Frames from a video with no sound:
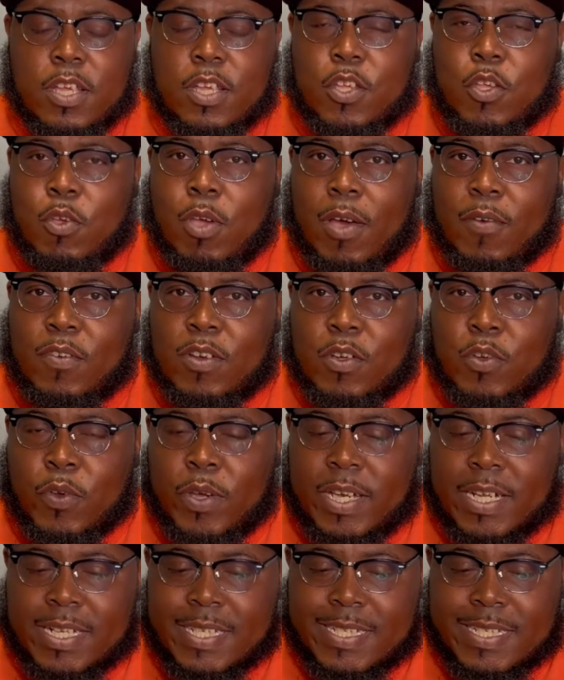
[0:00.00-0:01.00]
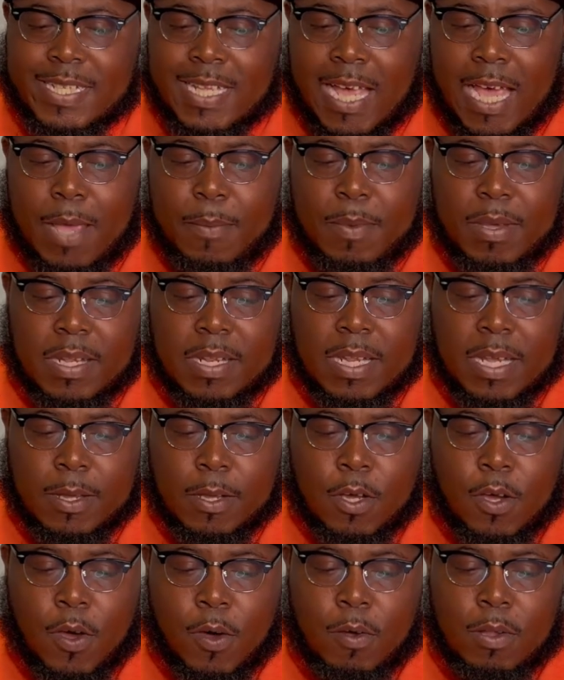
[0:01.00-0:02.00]
You have a great assignment
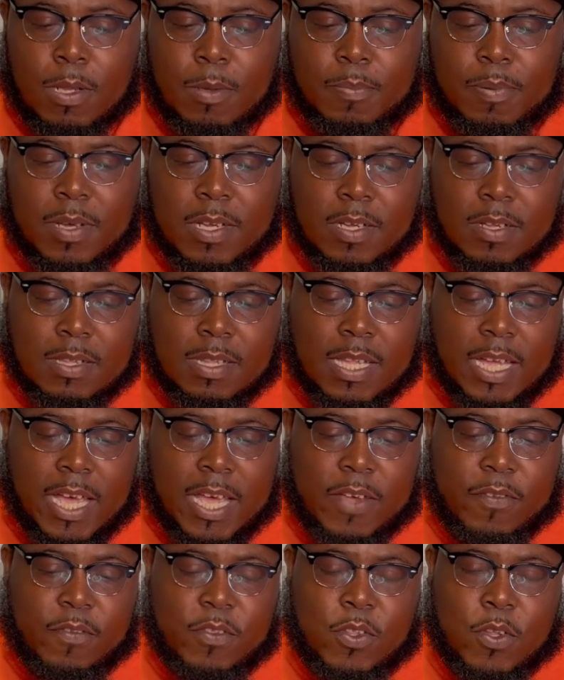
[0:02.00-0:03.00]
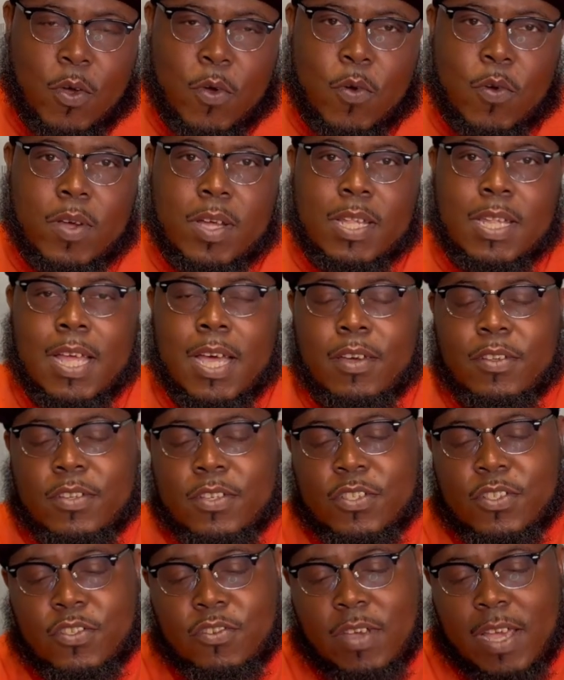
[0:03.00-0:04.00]
and call upon your life. Don't allow
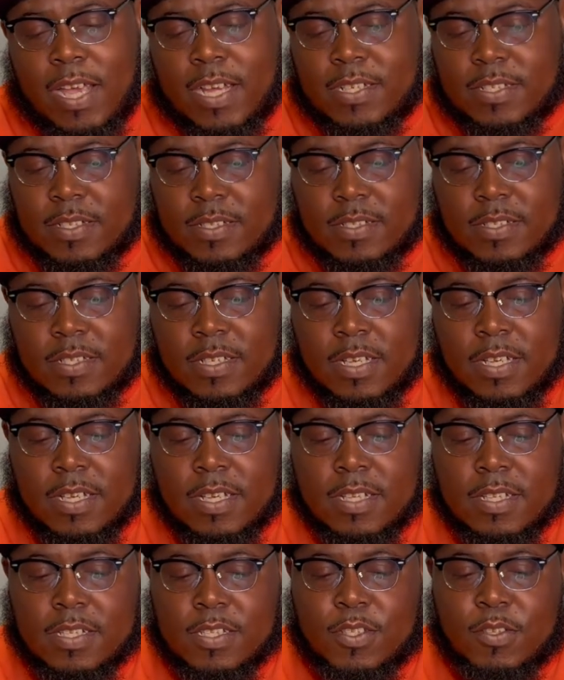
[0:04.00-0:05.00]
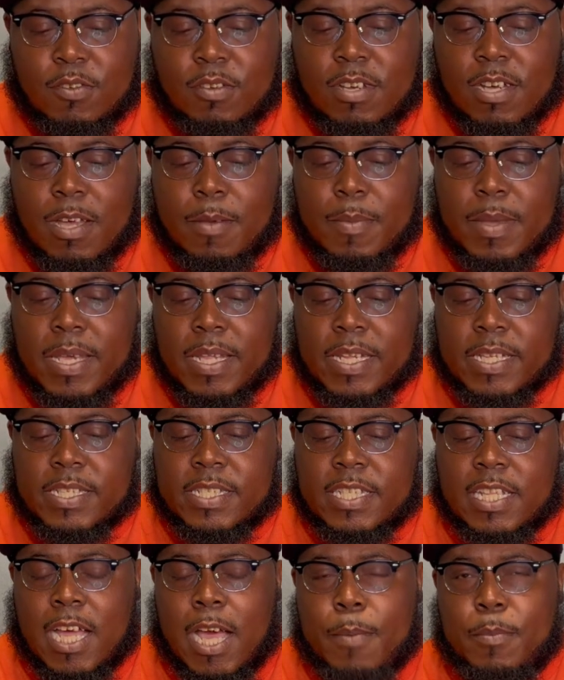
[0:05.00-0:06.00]
distractions to come in and
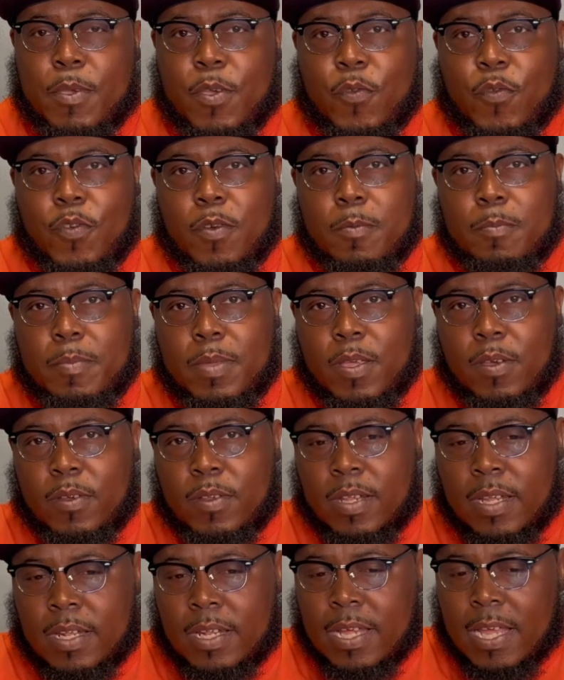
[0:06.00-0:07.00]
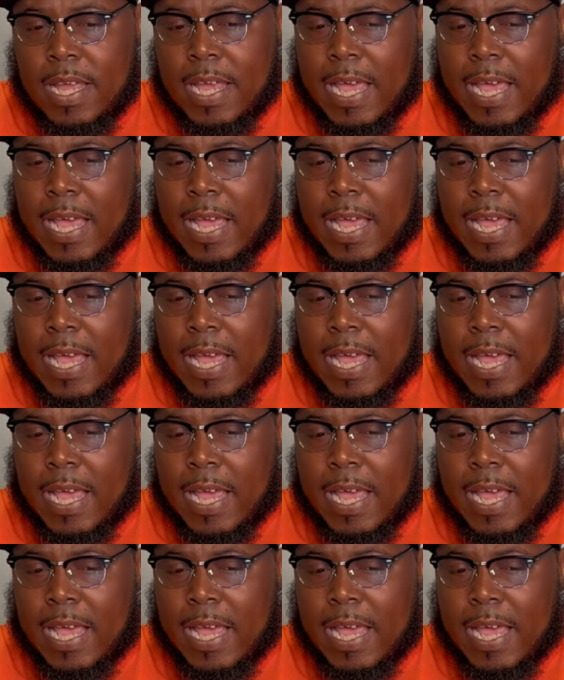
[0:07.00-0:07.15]
stop you from building.